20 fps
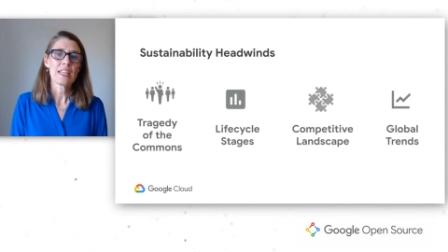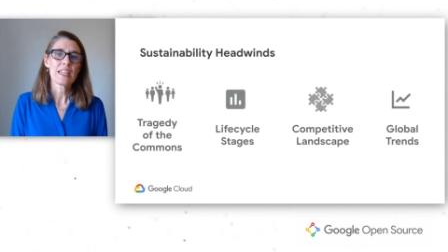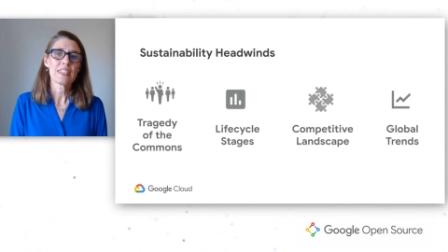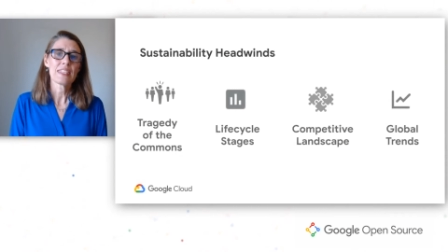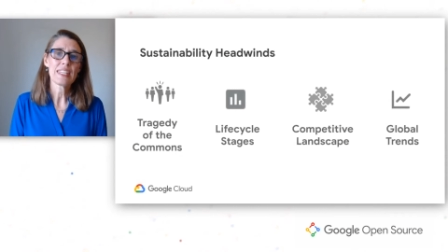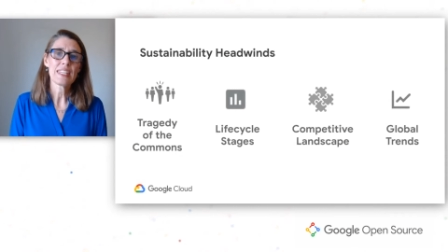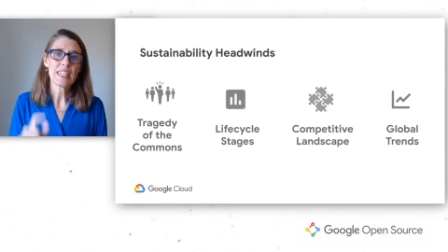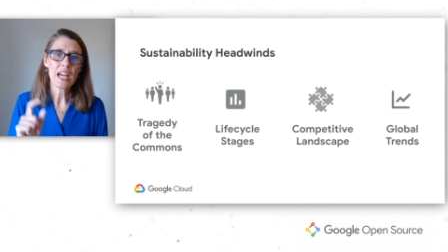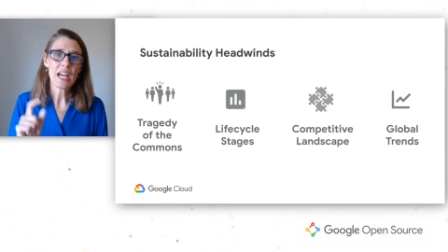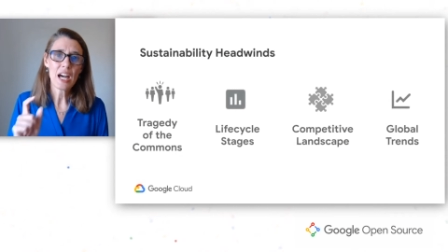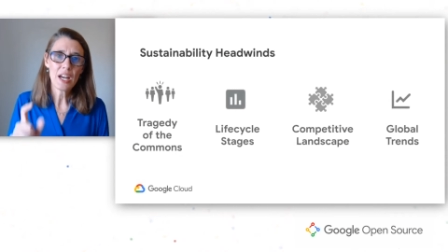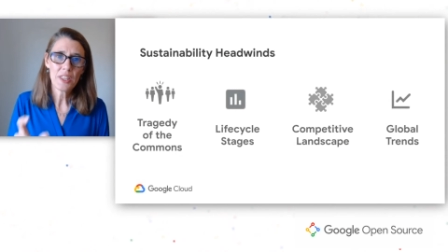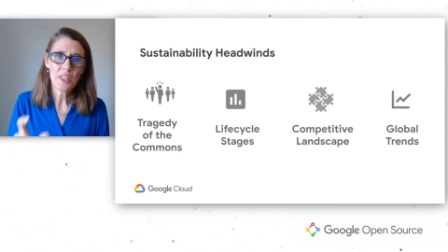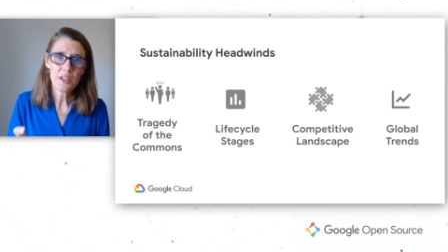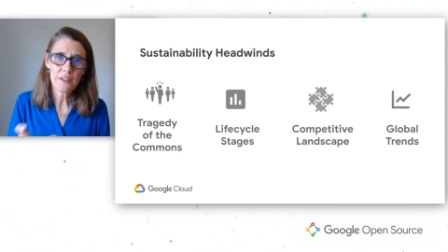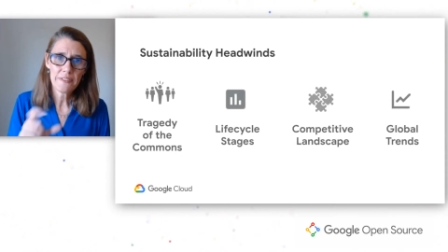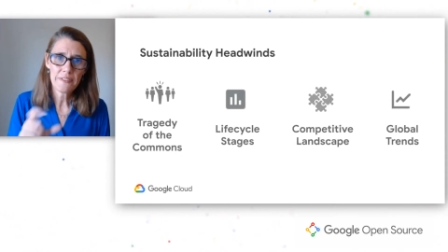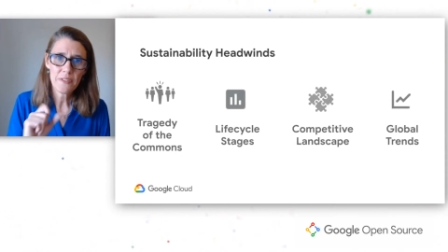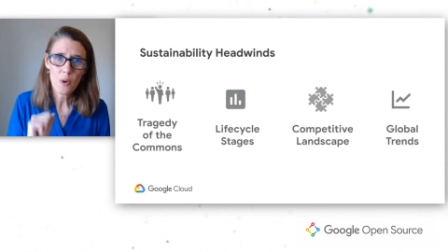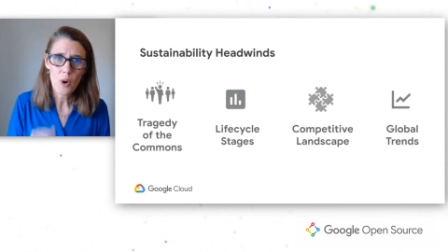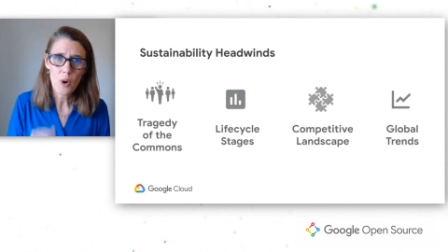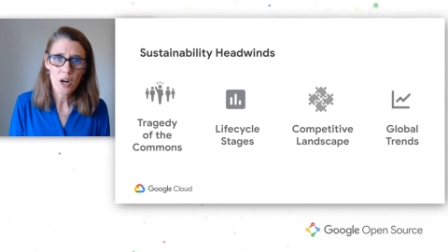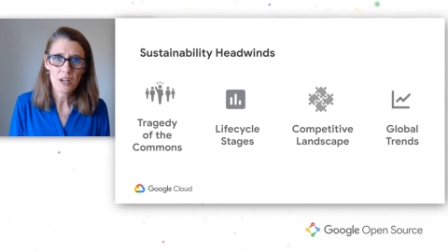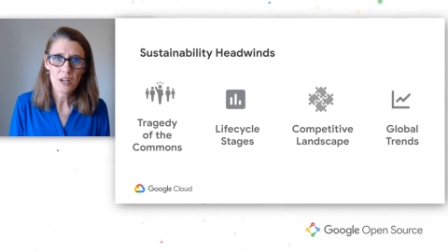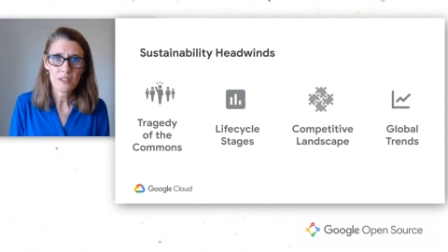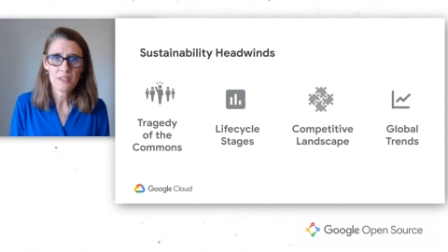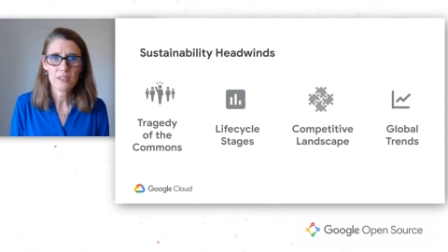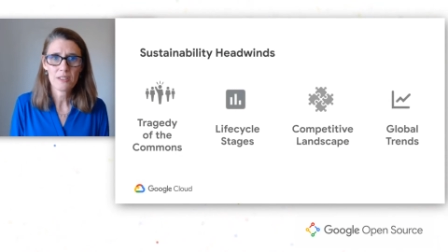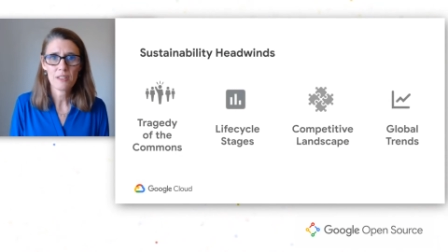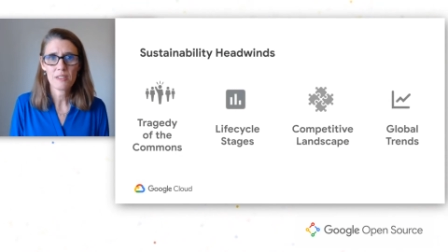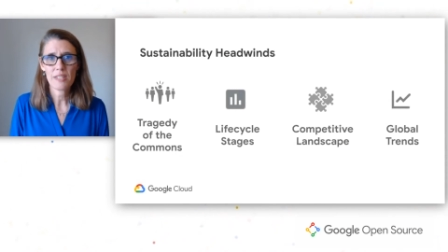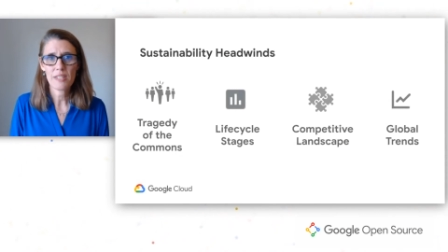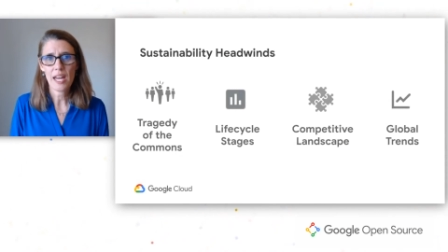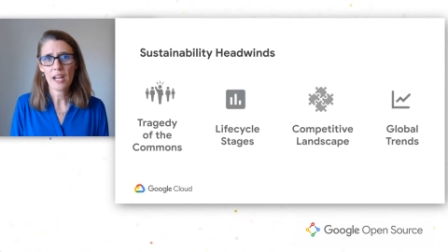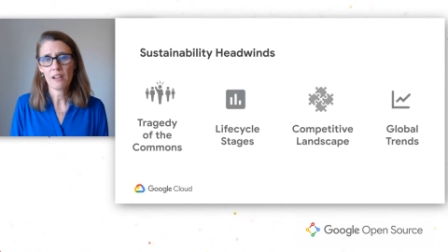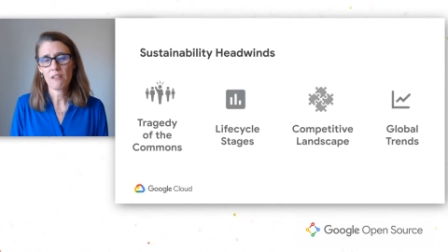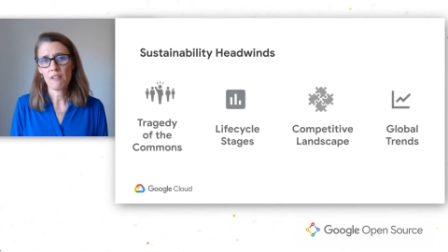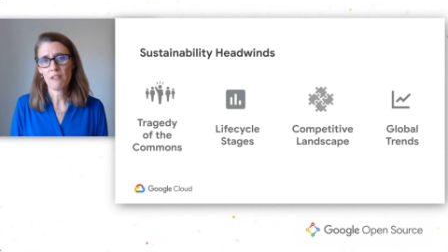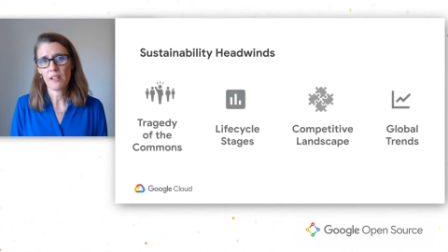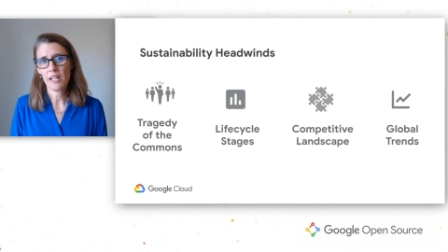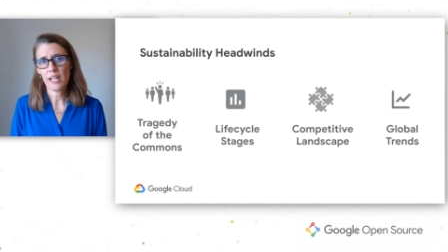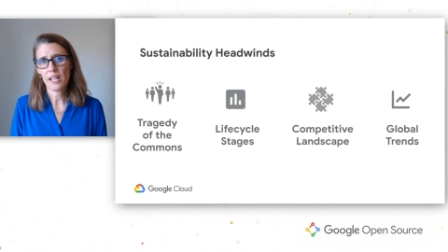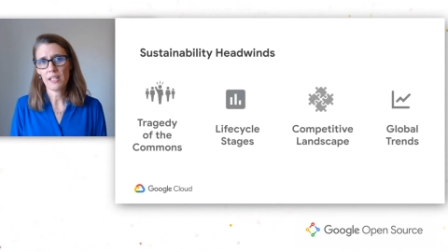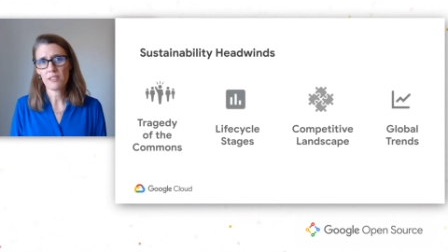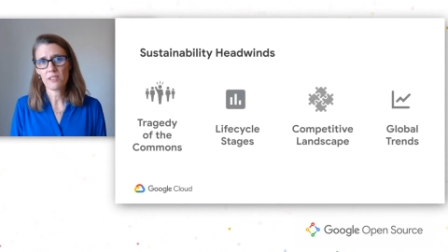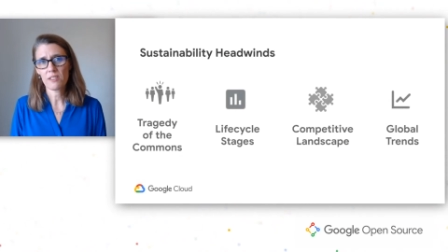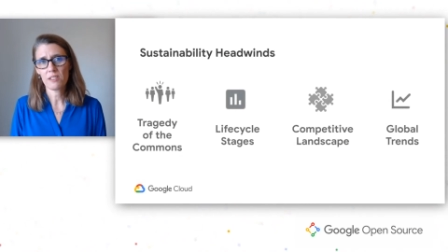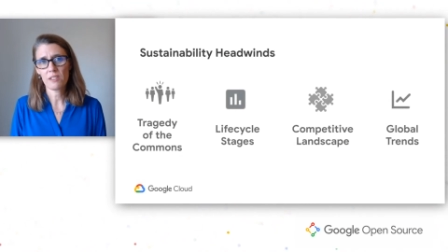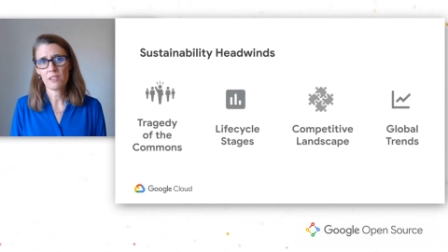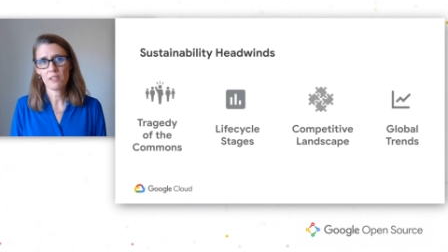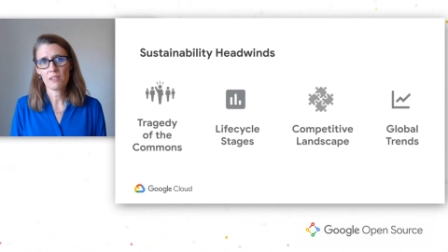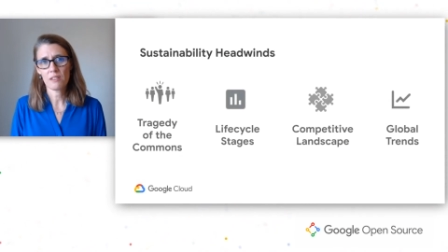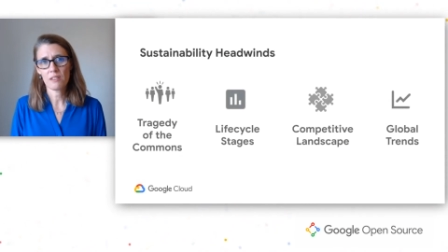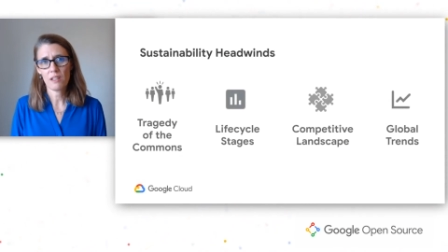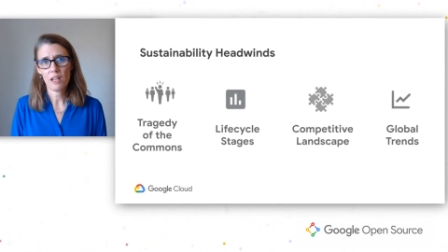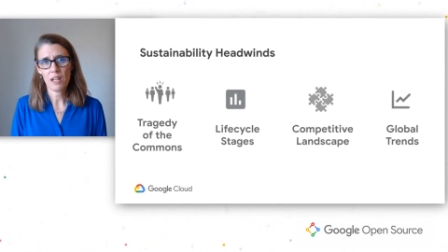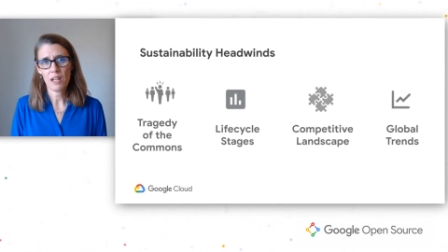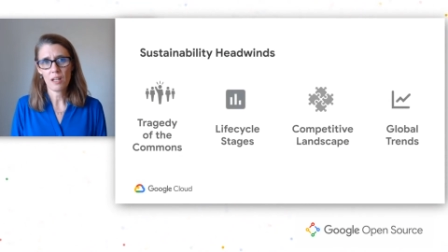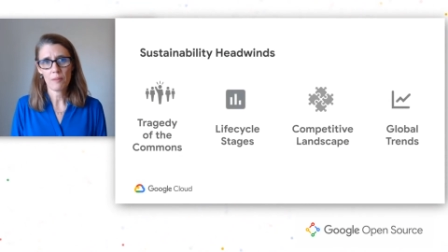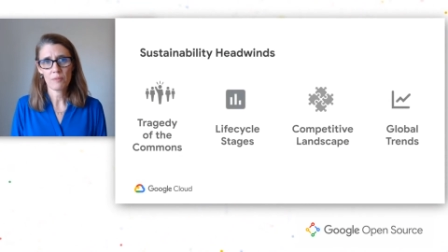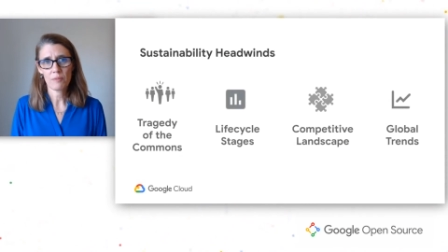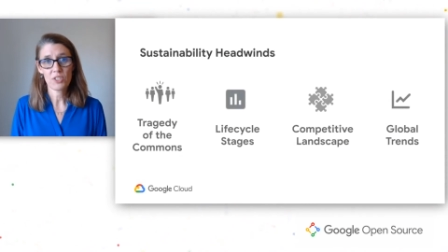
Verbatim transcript: The other force that creates um,